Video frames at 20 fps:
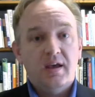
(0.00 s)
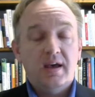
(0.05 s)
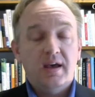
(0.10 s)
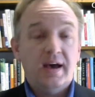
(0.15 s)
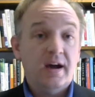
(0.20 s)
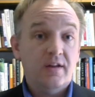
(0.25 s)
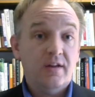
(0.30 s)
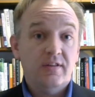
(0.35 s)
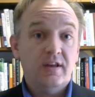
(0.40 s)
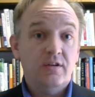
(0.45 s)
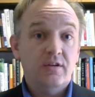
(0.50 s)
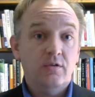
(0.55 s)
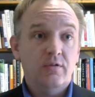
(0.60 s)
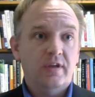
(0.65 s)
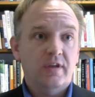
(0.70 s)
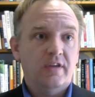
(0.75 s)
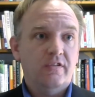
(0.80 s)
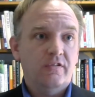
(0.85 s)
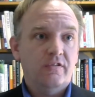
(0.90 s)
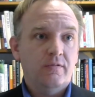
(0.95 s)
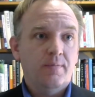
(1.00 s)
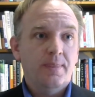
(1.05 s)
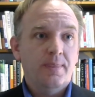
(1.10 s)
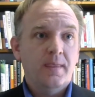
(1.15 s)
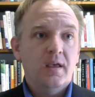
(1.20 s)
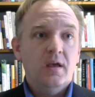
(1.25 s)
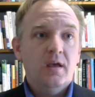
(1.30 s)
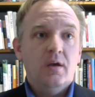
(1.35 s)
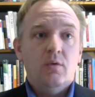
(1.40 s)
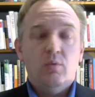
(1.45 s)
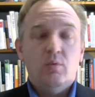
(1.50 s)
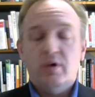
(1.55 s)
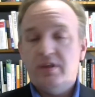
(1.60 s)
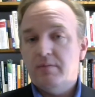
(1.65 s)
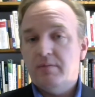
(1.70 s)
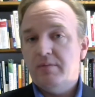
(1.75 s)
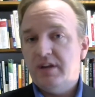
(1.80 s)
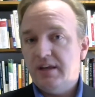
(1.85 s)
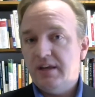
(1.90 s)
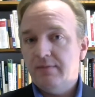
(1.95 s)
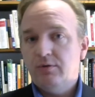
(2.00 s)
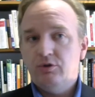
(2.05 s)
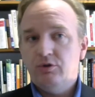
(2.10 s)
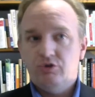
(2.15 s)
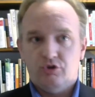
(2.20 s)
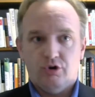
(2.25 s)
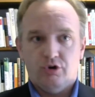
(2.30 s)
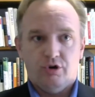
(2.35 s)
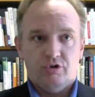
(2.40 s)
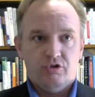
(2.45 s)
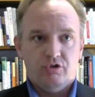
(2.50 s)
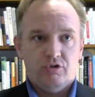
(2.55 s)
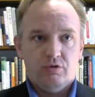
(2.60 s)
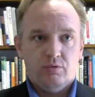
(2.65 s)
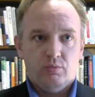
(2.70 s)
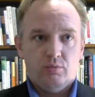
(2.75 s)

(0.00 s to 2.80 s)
How did they do this? Well, the medieval church,